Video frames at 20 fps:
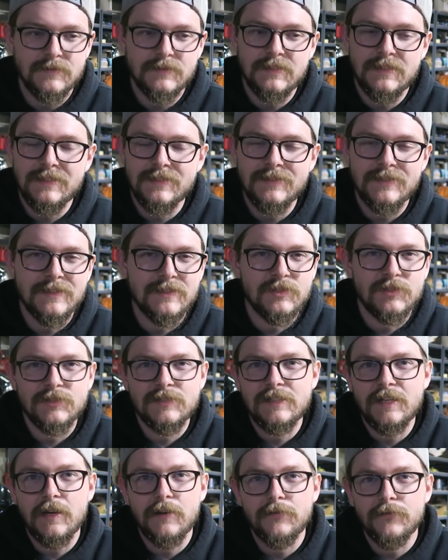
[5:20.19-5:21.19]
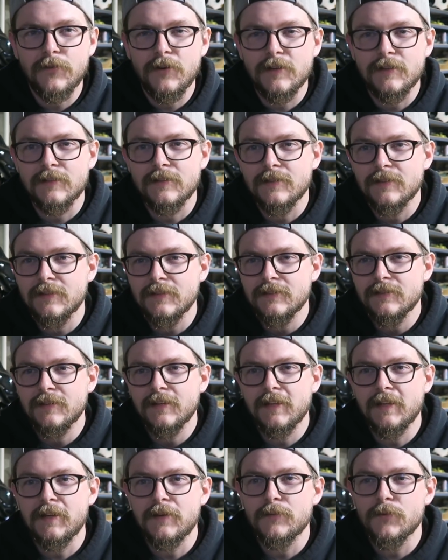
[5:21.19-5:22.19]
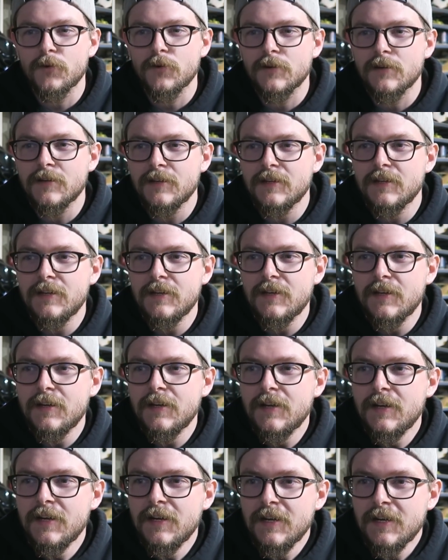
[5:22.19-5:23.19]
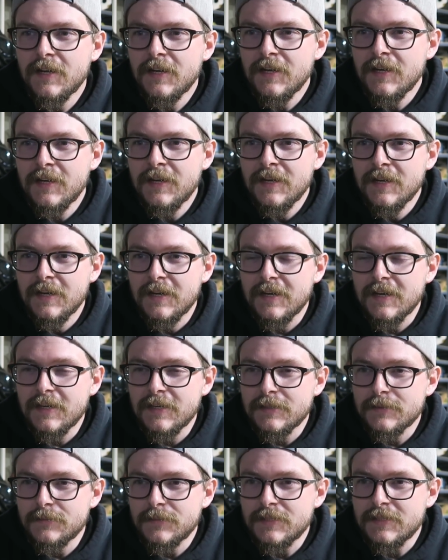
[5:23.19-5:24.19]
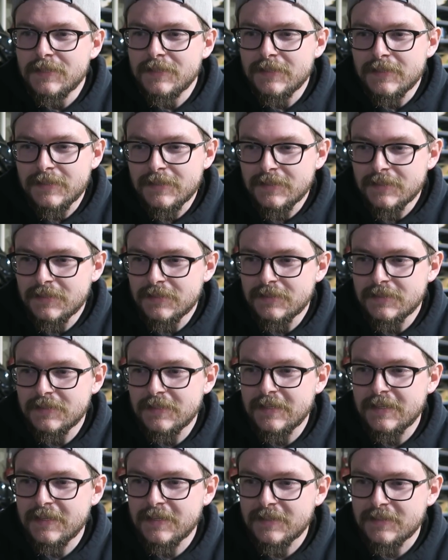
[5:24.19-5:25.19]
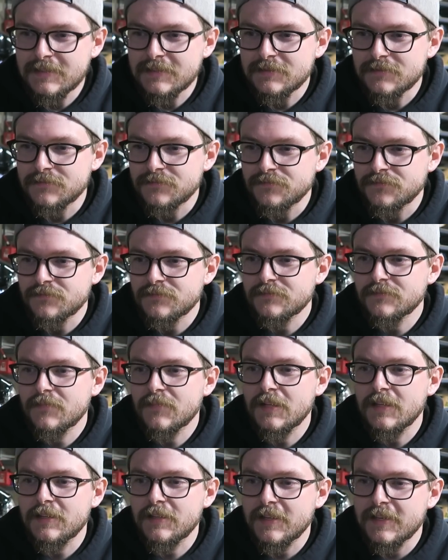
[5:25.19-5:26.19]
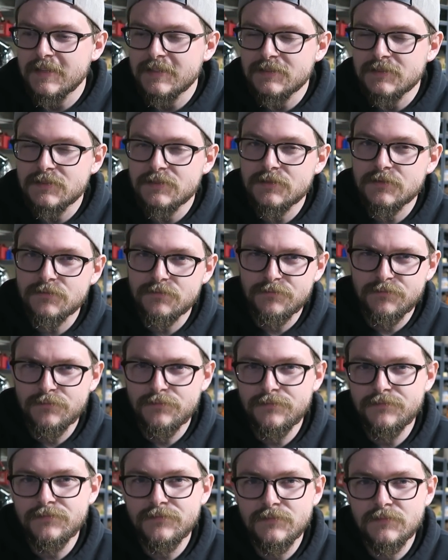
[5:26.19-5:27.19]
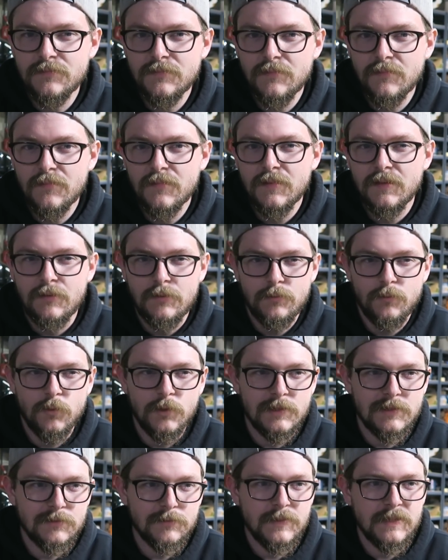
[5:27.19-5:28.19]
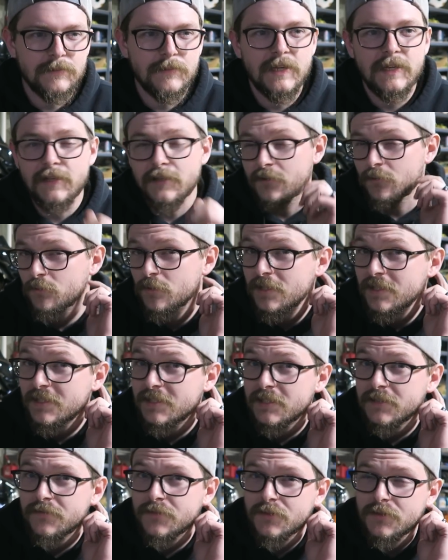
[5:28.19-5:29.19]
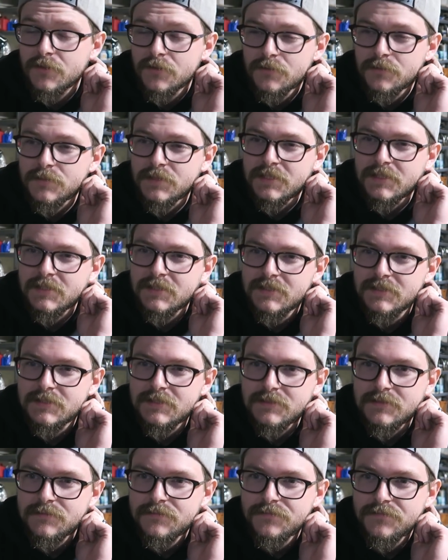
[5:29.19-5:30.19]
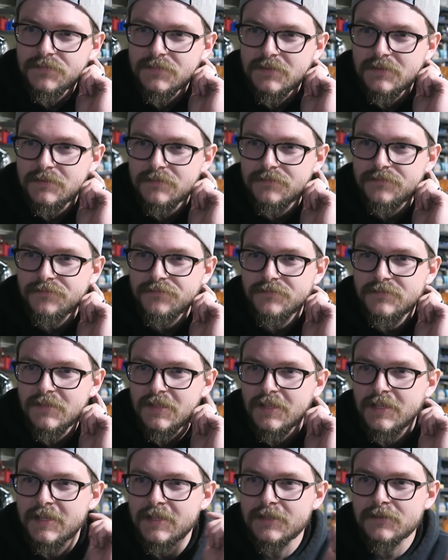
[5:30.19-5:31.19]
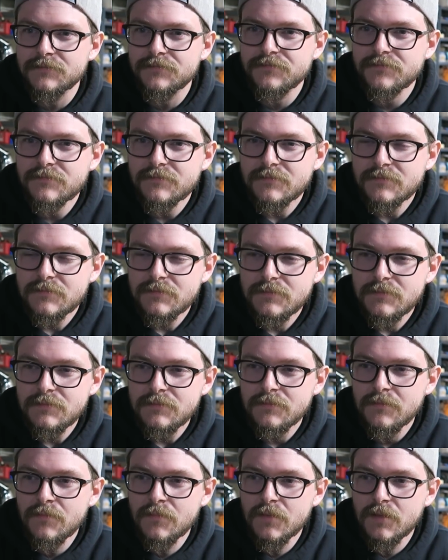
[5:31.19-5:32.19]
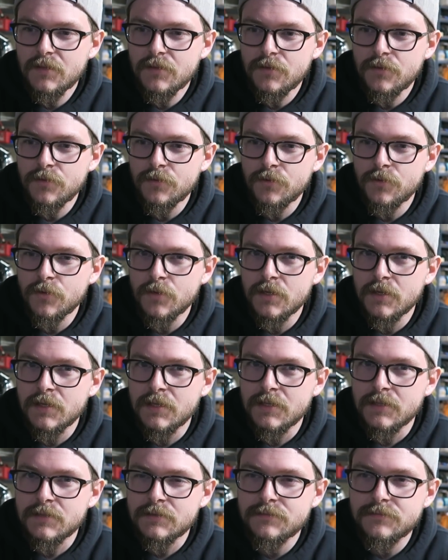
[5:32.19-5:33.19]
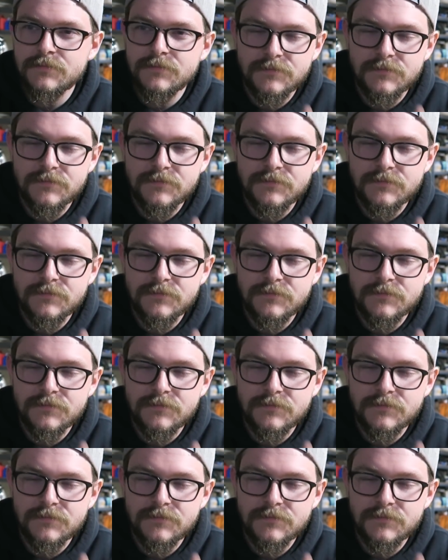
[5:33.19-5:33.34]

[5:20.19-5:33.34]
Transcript: It's just not fun anymore. And that's what's been making it really difficult, because like you